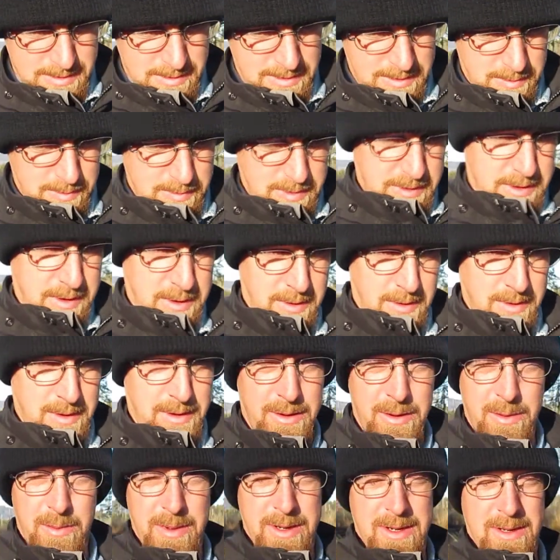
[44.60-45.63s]
Come in here a
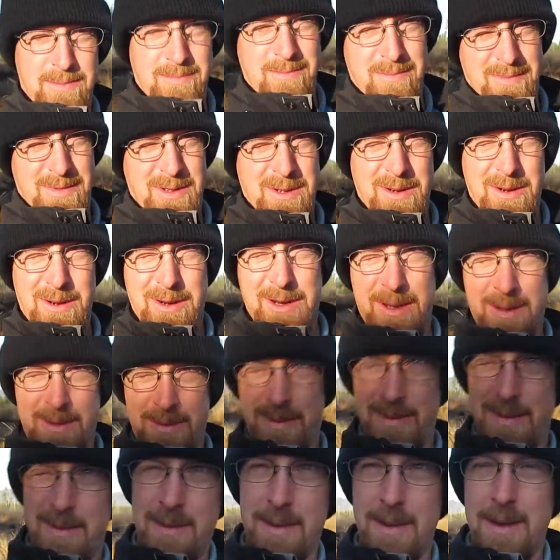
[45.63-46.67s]
little bit. Sorry,
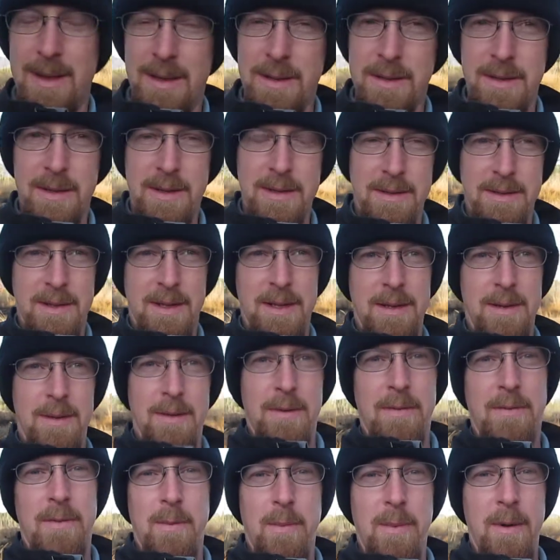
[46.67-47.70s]
that sun's getting
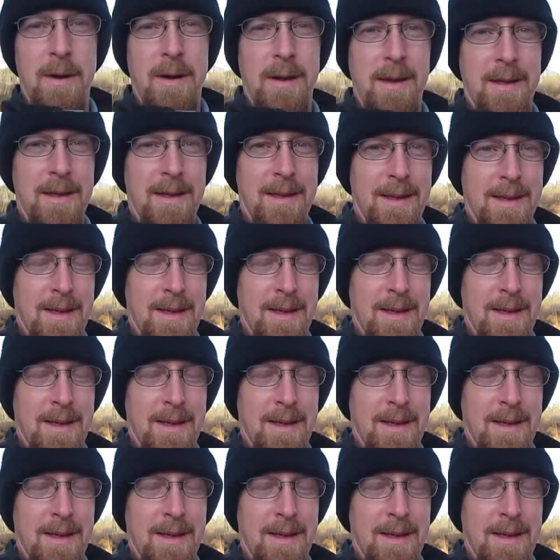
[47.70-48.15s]
awful bright.